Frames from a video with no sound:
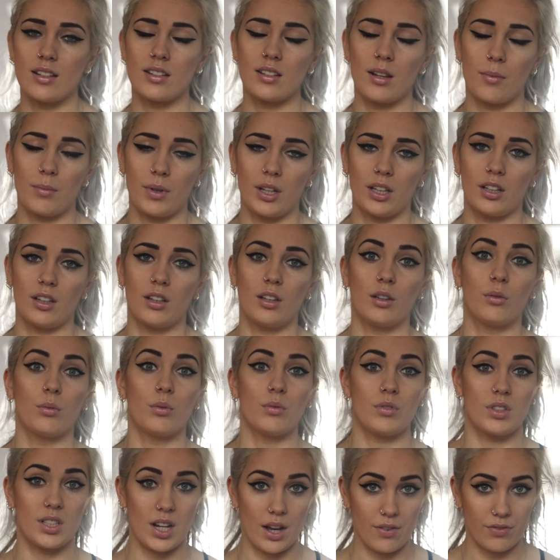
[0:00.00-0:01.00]
it's something that you
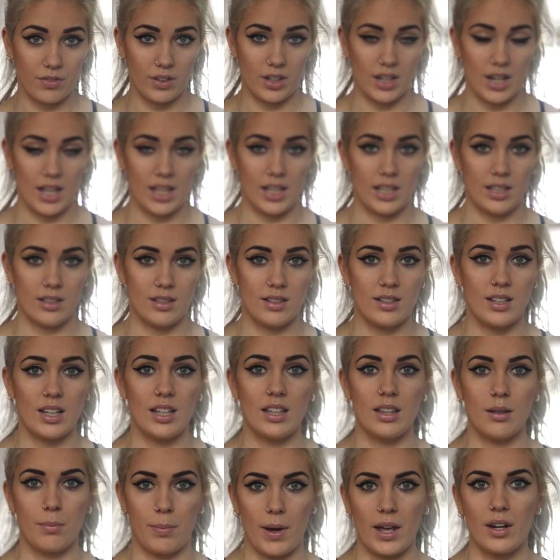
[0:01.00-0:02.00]
will definitely
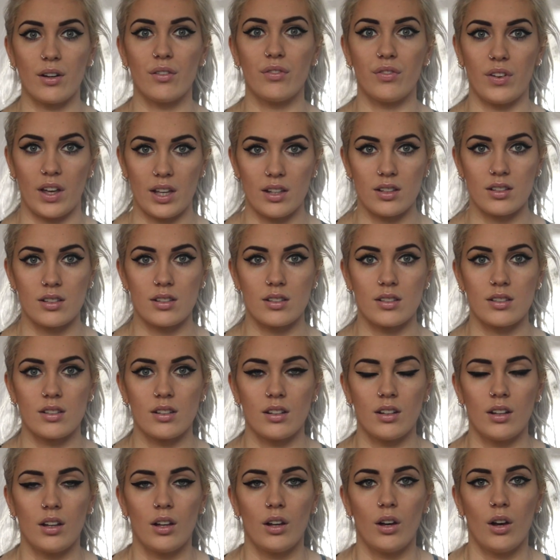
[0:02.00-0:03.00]
see the benefits
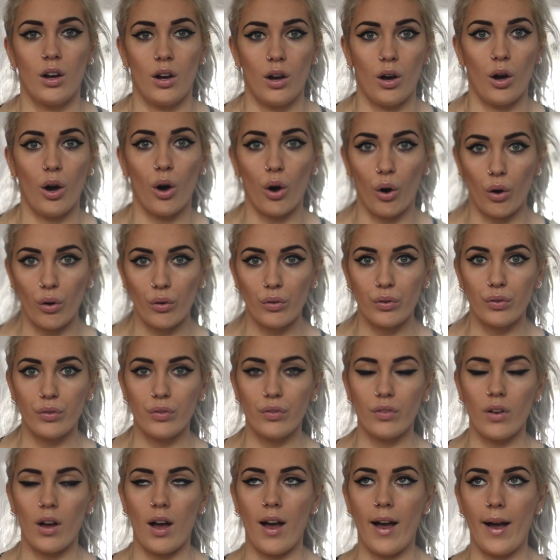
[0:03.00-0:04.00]
of.